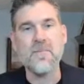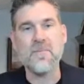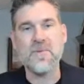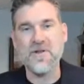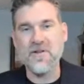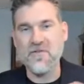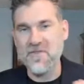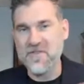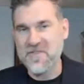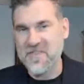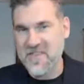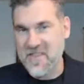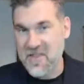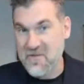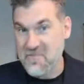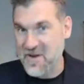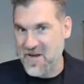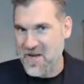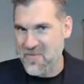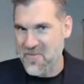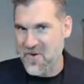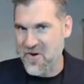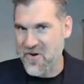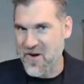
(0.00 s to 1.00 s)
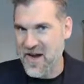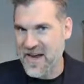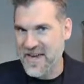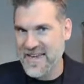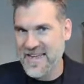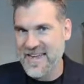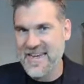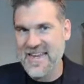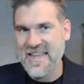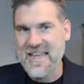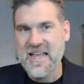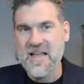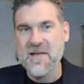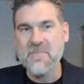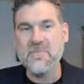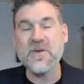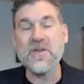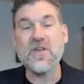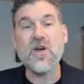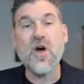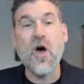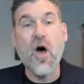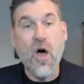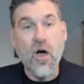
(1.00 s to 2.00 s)
But obviously, they've been upgraded
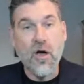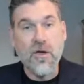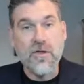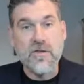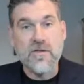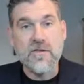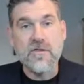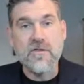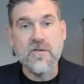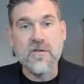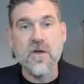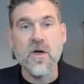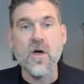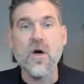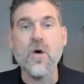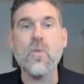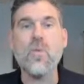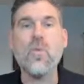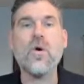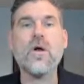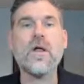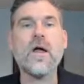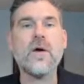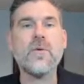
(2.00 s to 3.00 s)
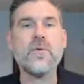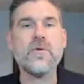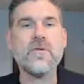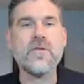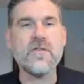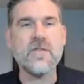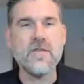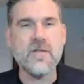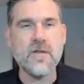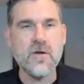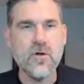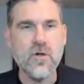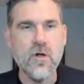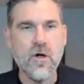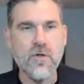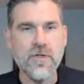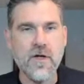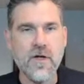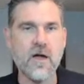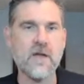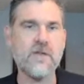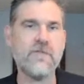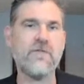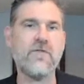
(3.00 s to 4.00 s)
because what I was still on
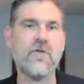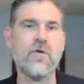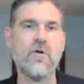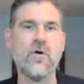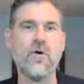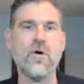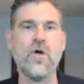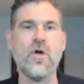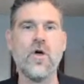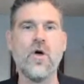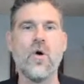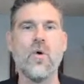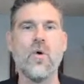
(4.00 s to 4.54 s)
the hunt for